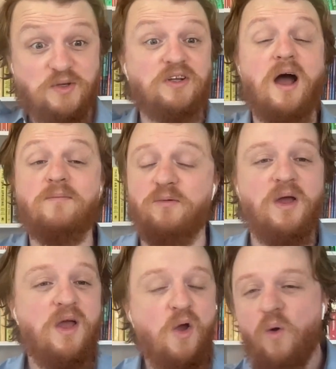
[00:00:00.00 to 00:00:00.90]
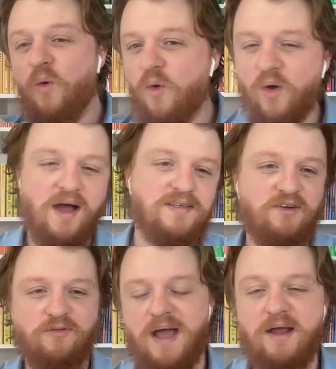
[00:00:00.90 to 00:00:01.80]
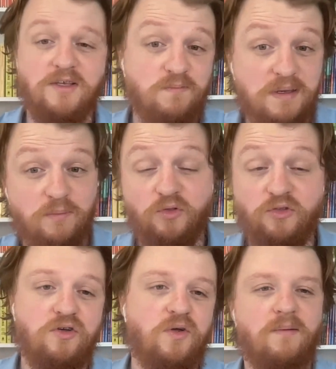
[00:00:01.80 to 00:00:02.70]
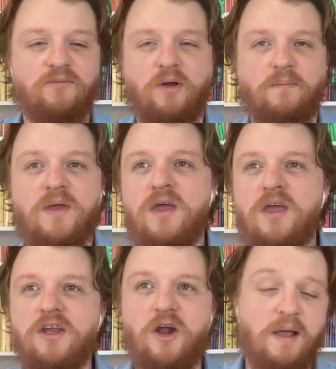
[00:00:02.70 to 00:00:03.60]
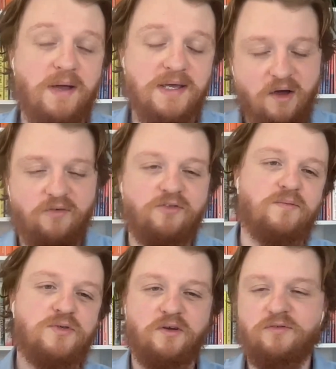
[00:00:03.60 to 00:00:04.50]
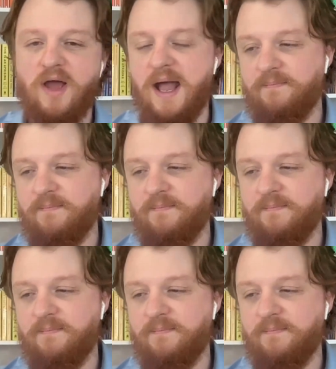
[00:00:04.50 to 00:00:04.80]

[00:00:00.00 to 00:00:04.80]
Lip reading: You can come from all kinds of different backgrounds, and people do come from like myself, from sort of